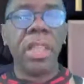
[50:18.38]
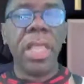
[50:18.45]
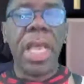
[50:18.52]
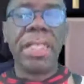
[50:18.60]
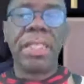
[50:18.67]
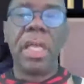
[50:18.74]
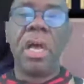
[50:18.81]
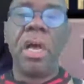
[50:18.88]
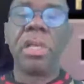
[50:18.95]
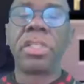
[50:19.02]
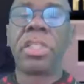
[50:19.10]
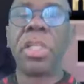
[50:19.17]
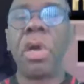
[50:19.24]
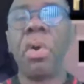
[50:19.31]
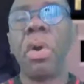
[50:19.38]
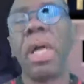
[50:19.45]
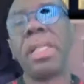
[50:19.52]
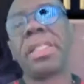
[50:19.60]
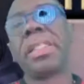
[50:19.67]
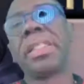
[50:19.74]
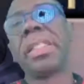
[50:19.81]
that's
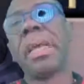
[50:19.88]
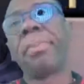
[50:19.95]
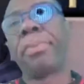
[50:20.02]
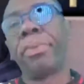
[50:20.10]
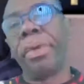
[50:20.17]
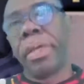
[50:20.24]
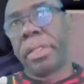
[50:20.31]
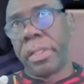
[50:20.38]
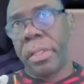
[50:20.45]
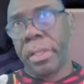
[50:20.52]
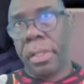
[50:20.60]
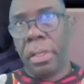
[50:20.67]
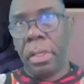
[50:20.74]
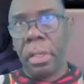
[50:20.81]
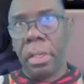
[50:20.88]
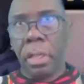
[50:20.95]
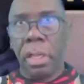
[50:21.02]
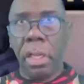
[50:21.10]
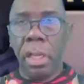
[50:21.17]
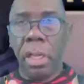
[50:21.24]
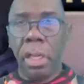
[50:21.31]
also a separate
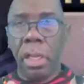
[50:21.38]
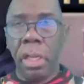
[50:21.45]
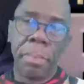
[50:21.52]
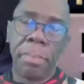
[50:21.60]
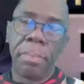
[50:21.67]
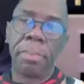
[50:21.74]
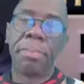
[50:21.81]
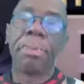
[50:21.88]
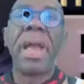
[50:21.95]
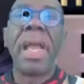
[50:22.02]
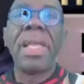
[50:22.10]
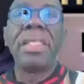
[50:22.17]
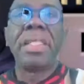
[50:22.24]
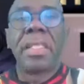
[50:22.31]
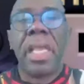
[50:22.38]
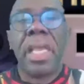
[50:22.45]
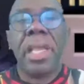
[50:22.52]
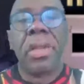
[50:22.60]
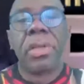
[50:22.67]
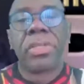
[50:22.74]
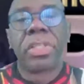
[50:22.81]

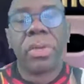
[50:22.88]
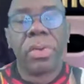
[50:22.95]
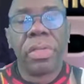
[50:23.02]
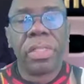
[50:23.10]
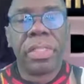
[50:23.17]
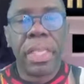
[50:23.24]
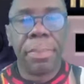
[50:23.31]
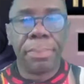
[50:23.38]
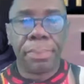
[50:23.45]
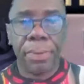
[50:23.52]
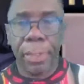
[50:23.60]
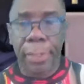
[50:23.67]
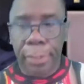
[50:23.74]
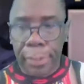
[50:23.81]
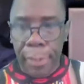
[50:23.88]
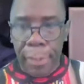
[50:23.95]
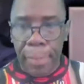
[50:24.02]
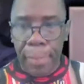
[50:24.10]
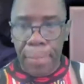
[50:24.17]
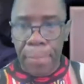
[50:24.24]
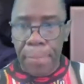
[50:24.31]
price and also a separate
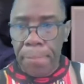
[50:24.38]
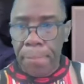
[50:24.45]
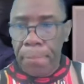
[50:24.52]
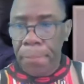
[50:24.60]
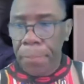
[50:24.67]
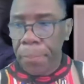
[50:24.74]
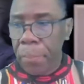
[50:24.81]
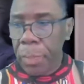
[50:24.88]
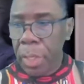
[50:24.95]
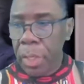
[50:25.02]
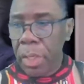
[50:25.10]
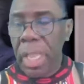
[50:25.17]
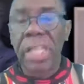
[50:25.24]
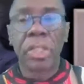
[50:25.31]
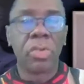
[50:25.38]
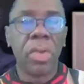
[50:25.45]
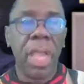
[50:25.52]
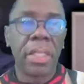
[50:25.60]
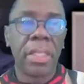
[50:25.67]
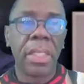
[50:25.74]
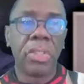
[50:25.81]

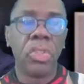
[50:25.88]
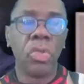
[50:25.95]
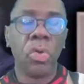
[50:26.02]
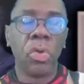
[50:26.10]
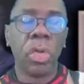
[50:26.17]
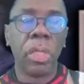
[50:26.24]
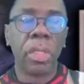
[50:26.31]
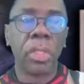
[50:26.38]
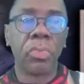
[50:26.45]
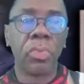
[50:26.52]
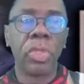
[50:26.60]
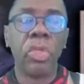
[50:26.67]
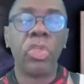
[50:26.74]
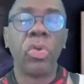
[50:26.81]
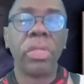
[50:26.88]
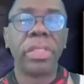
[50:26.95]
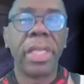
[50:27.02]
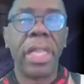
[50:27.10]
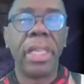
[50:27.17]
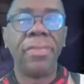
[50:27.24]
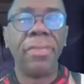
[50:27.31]
contract that you're on. Because when you're
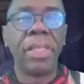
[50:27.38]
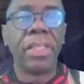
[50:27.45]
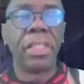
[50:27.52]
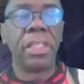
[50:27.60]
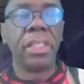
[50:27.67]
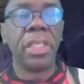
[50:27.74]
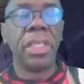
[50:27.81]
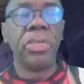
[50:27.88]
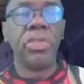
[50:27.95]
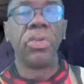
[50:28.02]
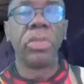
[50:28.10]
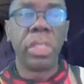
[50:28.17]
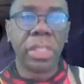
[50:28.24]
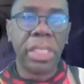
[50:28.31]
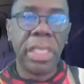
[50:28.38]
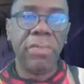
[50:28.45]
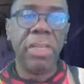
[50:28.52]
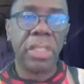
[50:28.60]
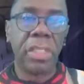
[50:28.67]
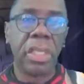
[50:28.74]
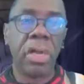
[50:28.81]
doing television and you're doing a
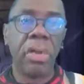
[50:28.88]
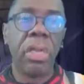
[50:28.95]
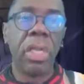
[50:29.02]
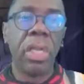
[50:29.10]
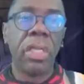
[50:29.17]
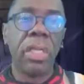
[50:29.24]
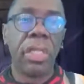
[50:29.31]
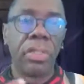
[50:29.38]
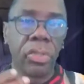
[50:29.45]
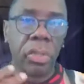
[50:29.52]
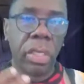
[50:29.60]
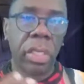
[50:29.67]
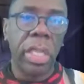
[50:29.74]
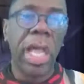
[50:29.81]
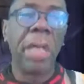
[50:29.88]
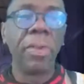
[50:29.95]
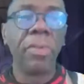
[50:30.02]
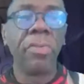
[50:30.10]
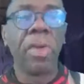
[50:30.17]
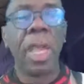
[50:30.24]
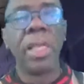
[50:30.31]
TV show, there's certain
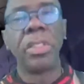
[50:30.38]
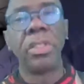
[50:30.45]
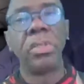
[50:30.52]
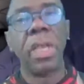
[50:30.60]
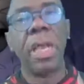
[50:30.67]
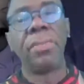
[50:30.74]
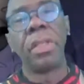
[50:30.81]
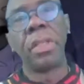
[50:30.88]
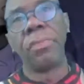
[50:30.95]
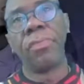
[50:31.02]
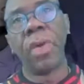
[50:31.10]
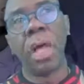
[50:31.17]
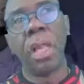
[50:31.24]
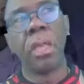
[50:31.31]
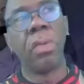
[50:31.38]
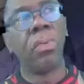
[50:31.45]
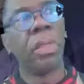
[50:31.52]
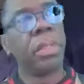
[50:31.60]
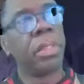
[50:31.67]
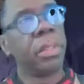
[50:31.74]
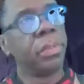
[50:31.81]
copyrights you have to
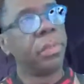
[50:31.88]
follow.